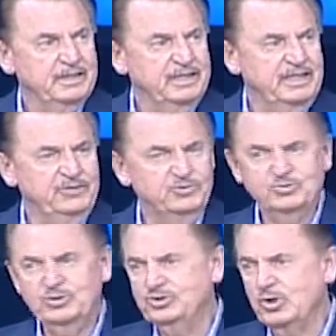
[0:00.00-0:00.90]
he was
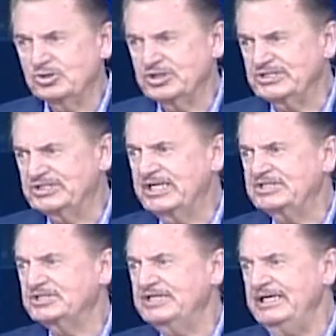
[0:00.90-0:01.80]
rejoicing
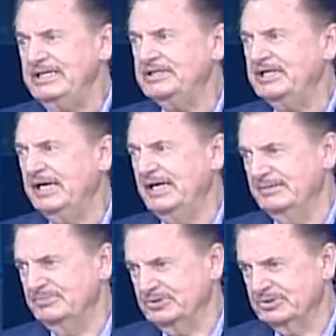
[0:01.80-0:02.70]
16
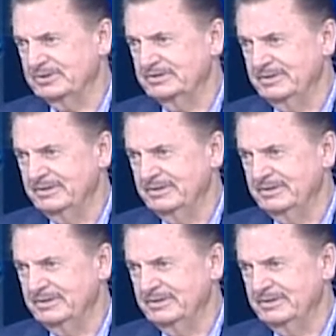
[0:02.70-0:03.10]
times.